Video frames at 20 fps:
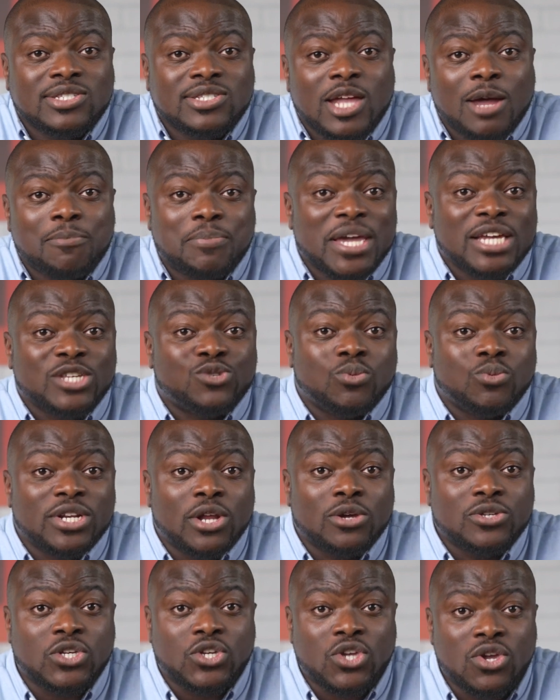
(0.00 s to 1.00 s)
up is
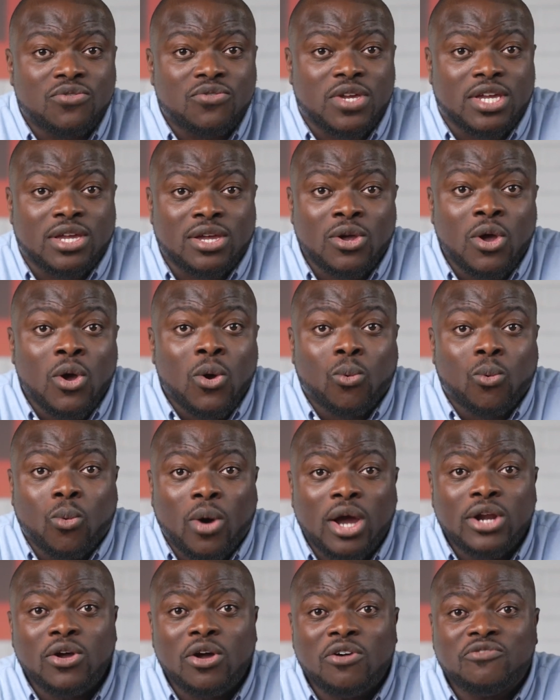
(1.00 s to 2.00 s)
Windows security.
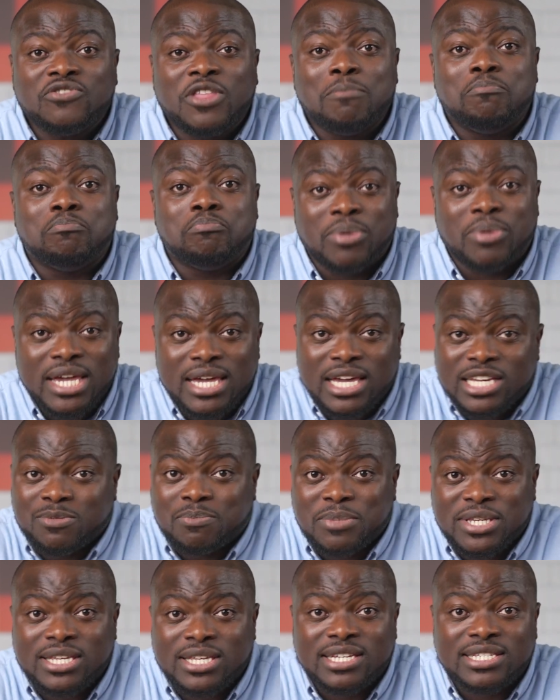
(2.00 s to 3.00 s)
One of the biggest
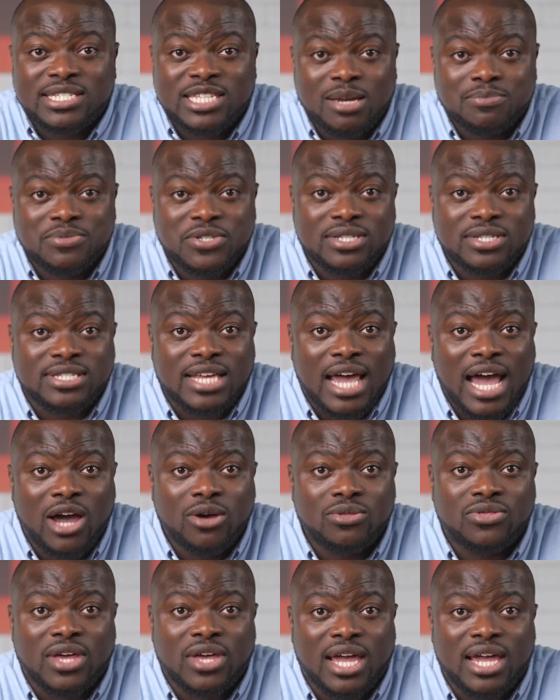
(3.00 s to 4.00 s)
misconceptions
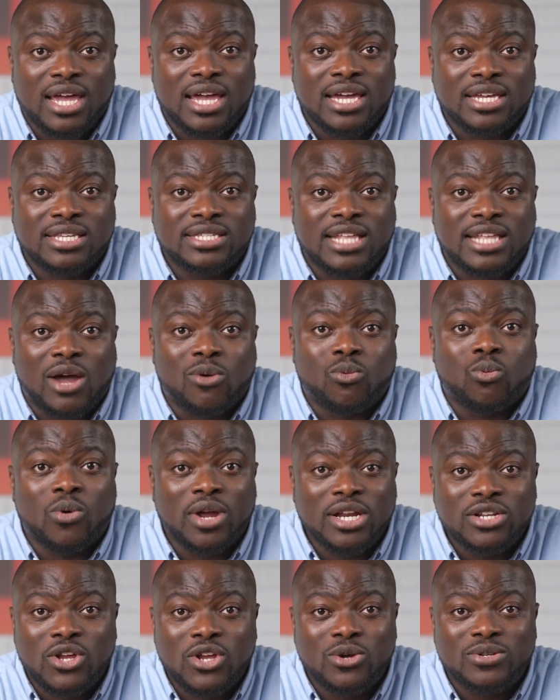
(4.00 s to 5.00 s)
out there is that
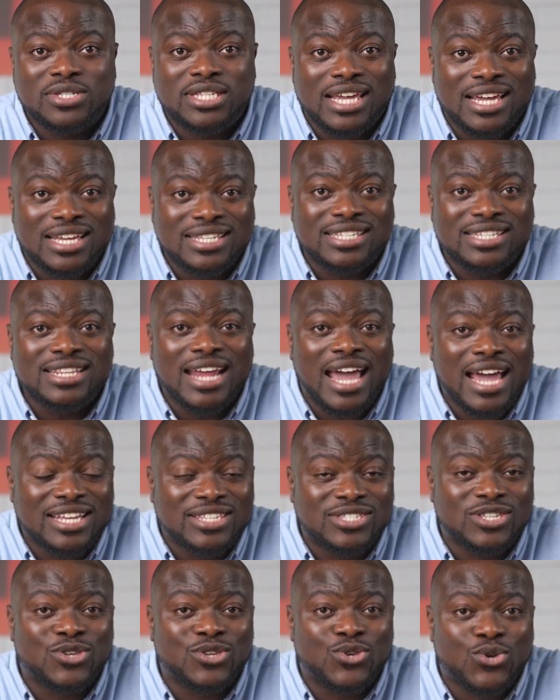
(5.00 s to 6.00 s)
Windows isn't as
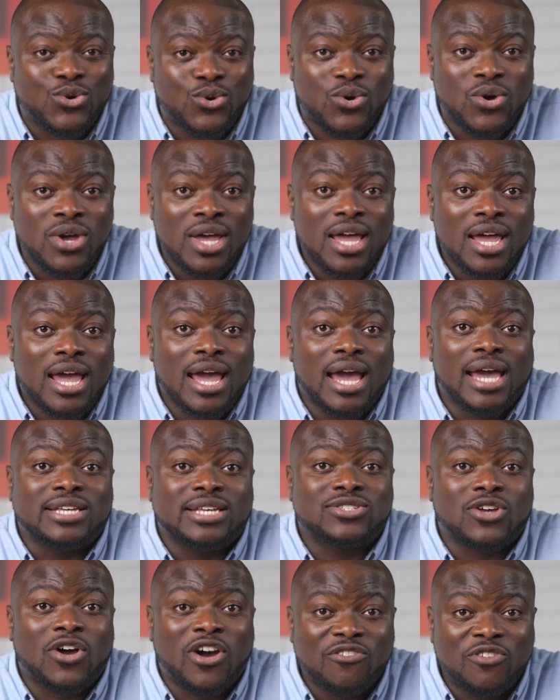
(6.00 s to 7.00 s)
secure as
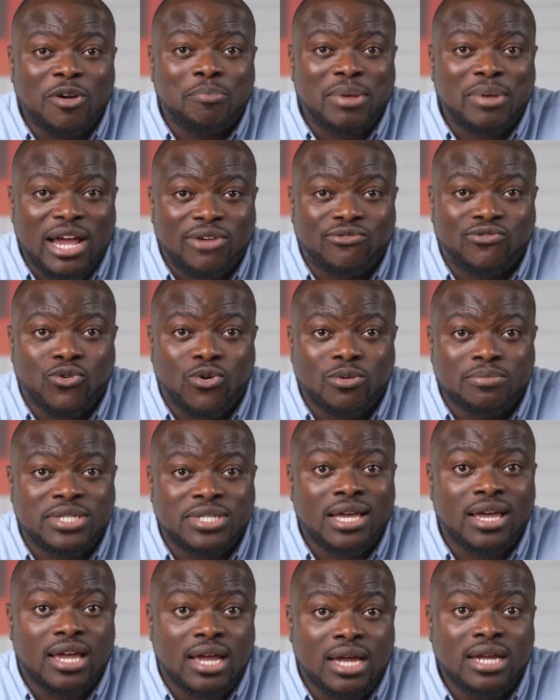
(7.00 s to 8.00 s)
other platforms
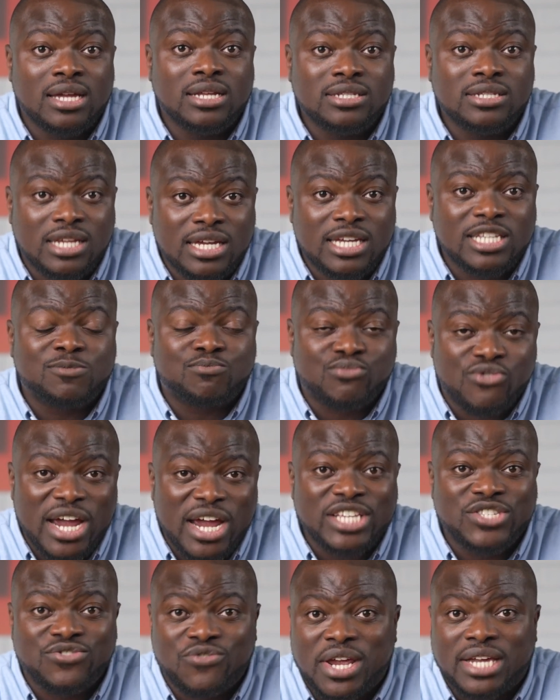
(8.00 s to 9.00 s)
in this
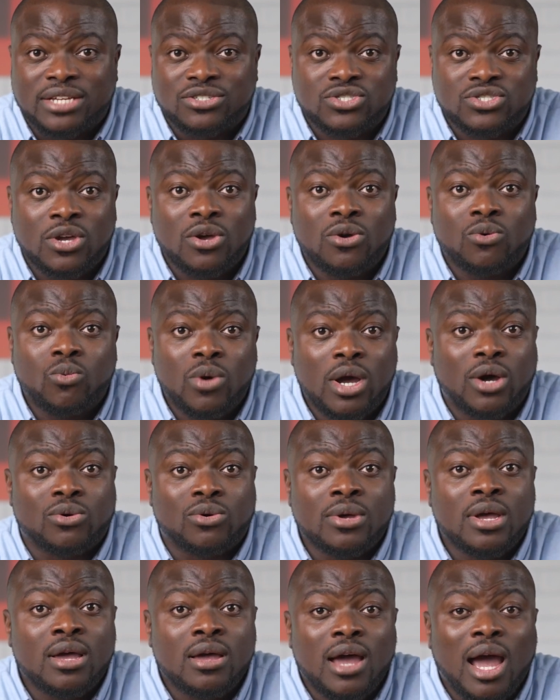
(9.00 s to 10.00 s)
price range. Well,
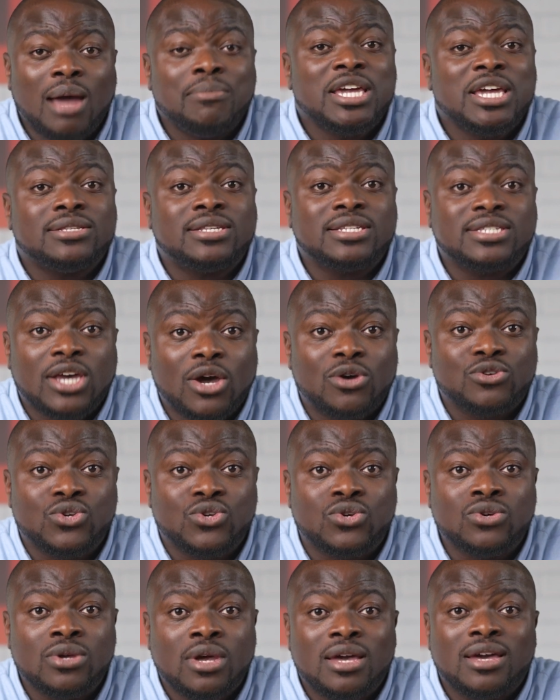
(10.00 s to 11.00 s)
I'm here to tell you
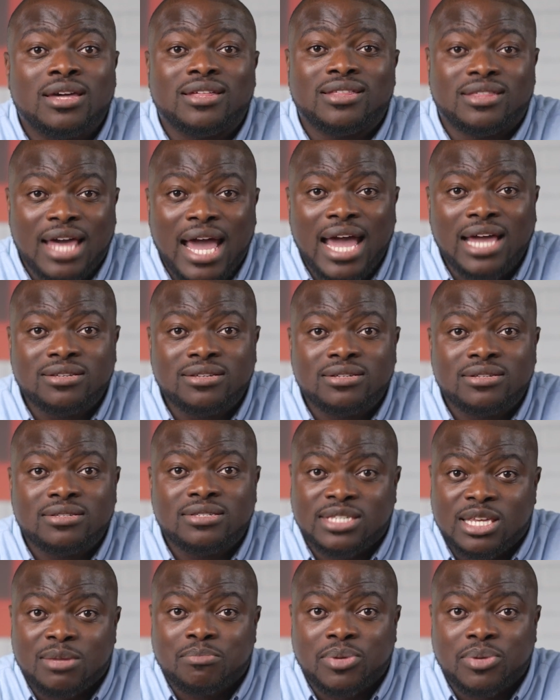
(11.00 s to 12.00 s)
that
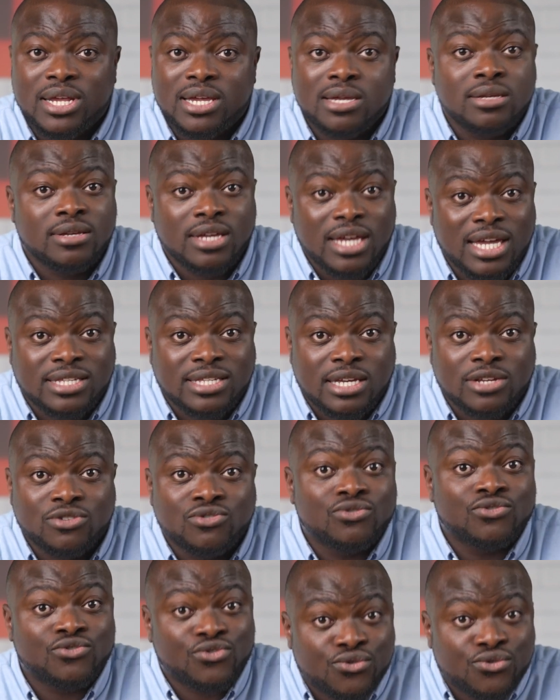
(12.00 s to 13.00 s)
simply isn't
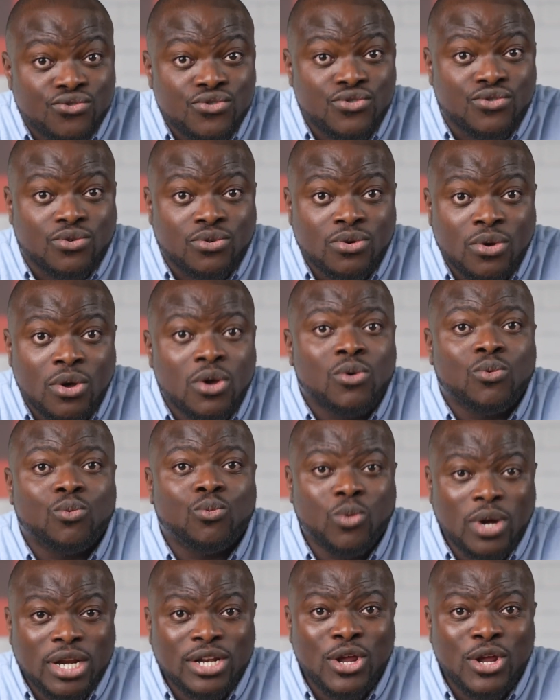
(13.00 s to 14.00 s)
true.
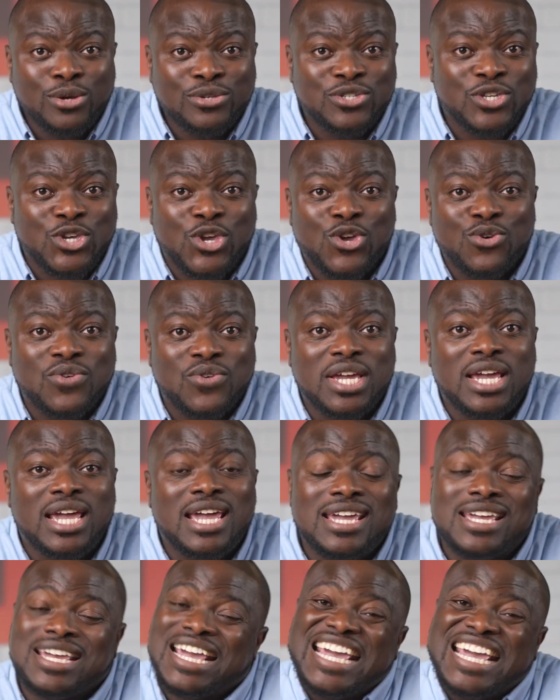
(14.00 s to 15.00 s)
Windows security
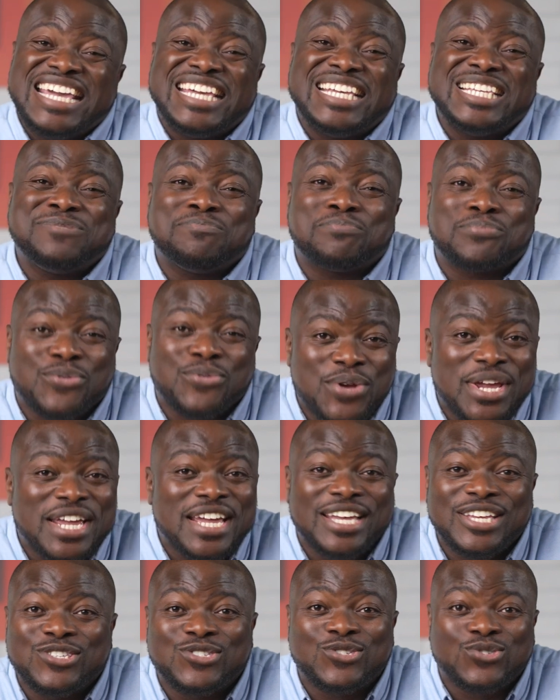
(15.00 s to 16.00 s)
is
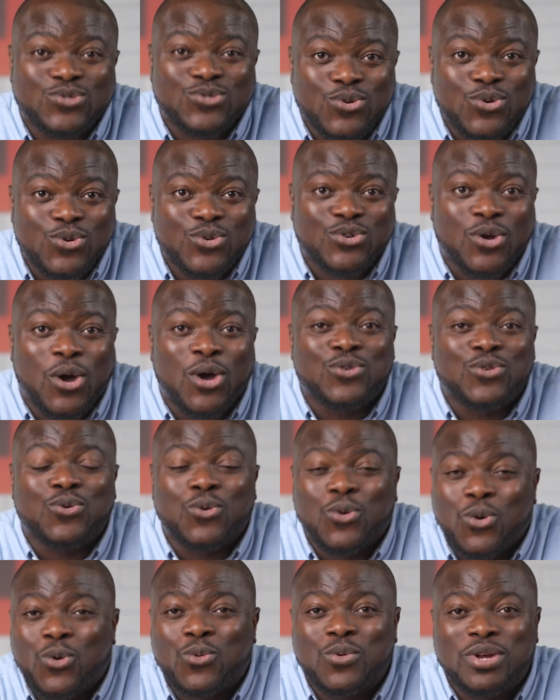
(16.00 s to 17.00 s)
pre-installed on
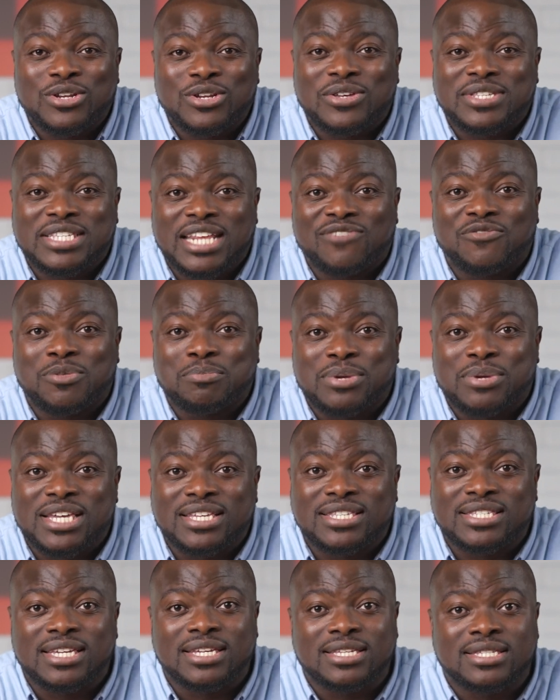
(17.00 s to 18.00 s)
all Windows 11
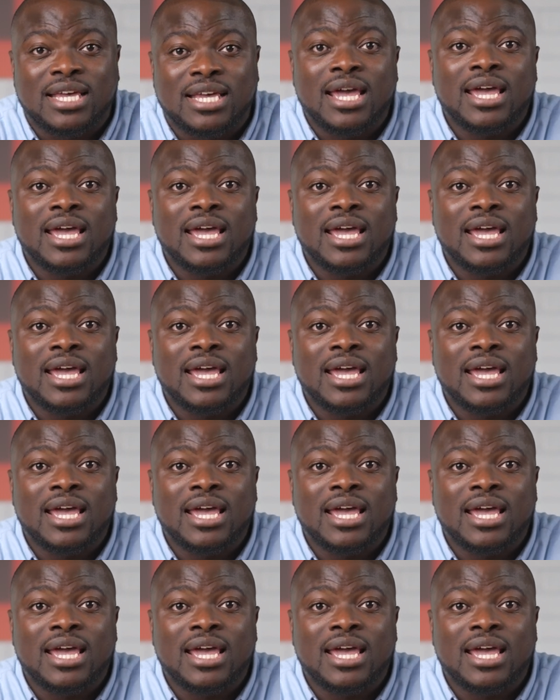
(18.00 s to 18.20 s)
PCs